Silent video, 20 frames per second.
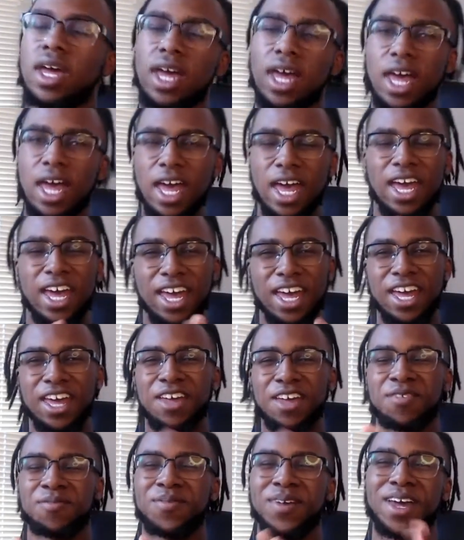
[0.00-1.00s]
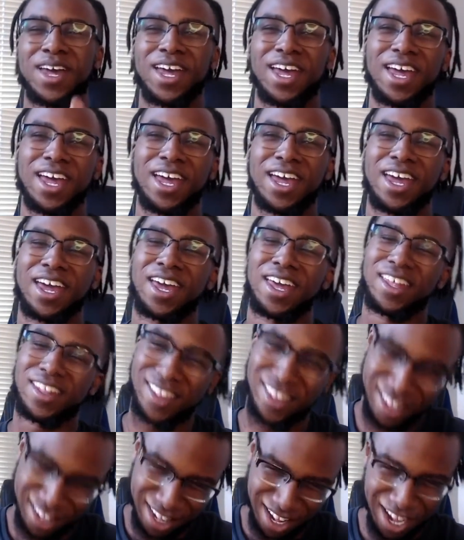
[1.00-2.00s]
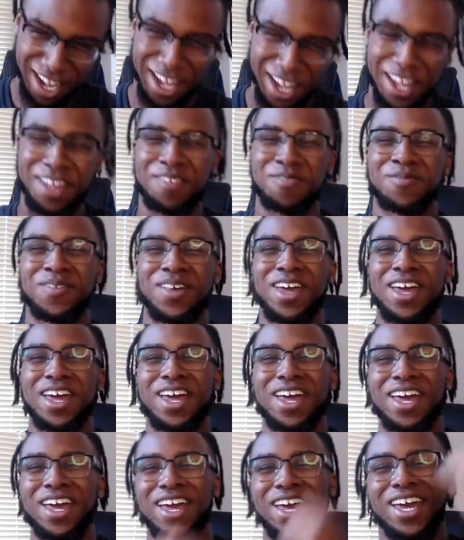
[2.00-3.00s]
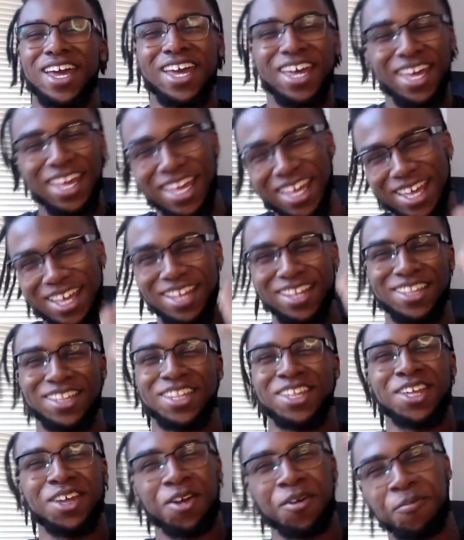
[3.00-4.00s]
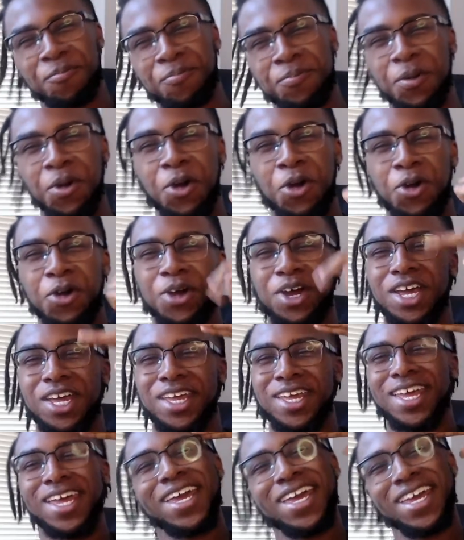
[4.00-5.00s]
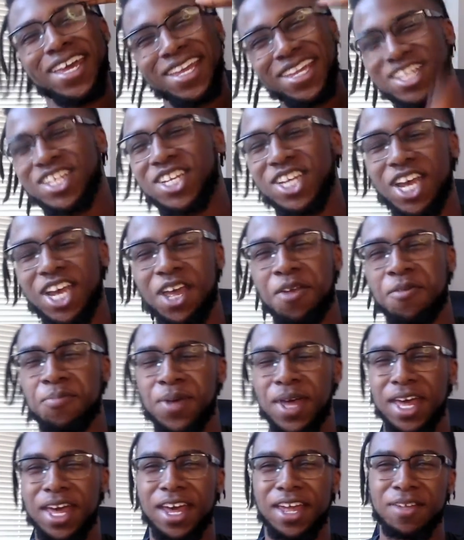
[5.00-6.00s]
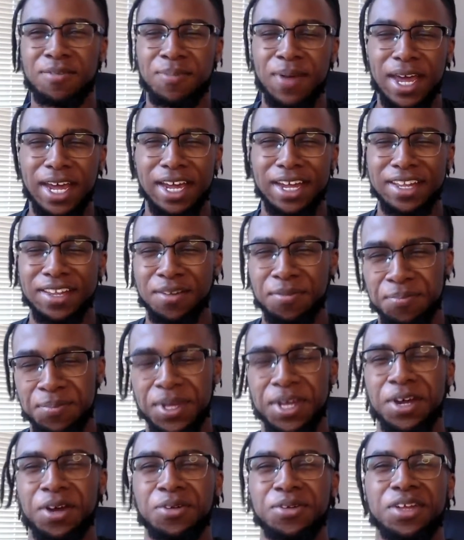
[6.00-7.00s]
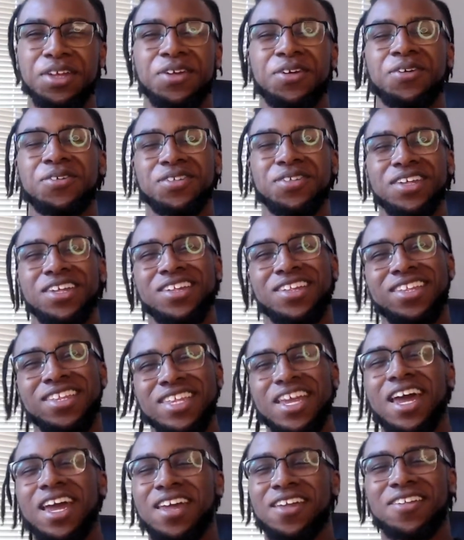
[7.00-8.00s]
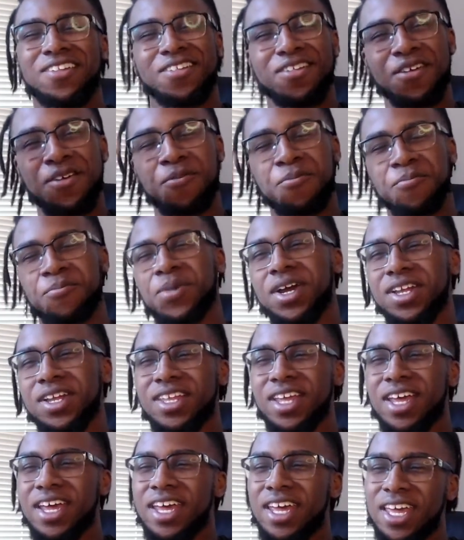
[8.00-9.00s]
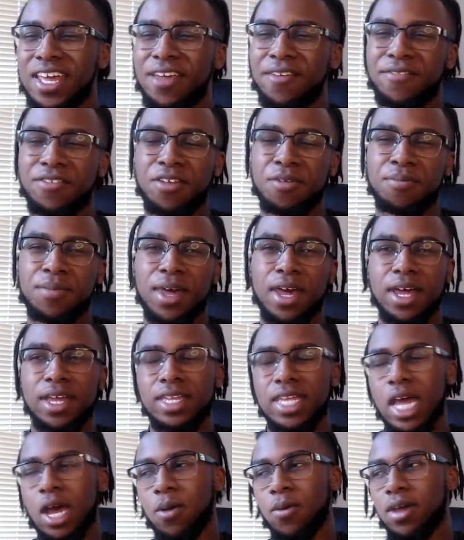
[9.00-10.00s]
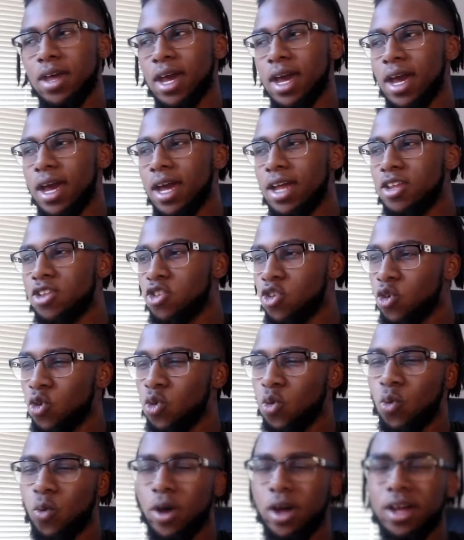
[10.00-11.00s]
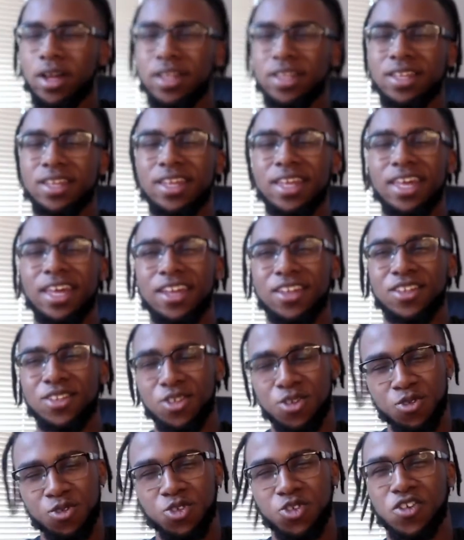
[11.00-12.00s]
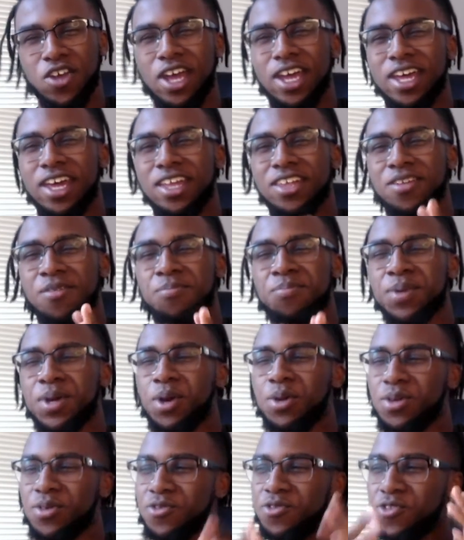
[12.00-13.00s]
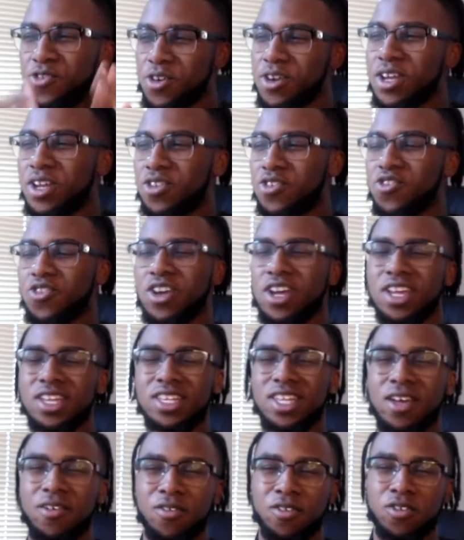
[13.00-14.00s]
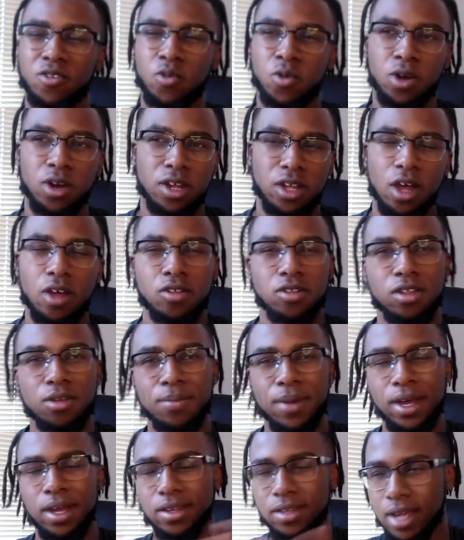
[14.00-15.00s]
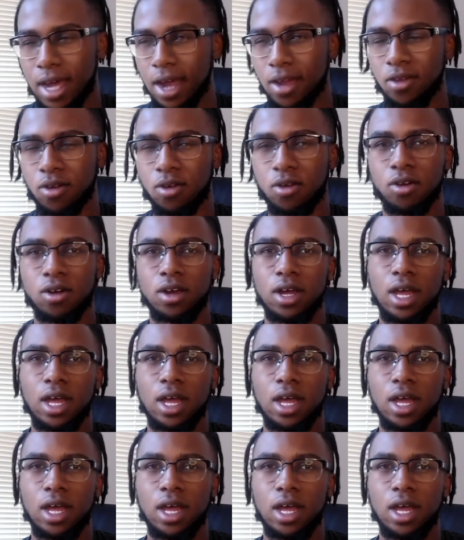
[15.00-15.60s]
Hey man, say man, it's your boy JayBandz back in the building on this nice Monday evening, man. Now we got a new one, new track in the building, Freddie Dredd Devil's Work. Y'all see by the title.